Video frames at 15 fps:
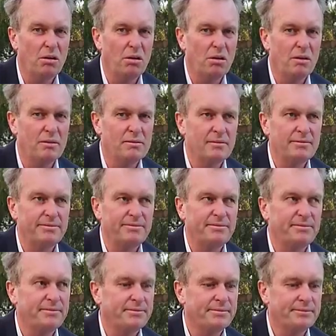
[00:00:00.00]

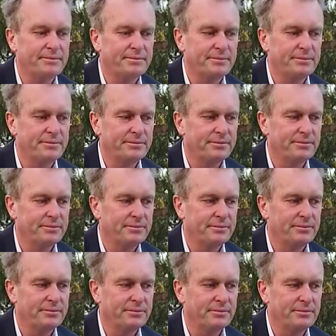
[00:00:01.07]

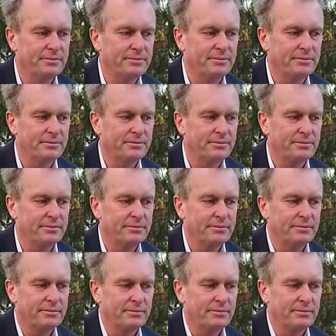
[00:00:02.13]
No one is speaking in this clip.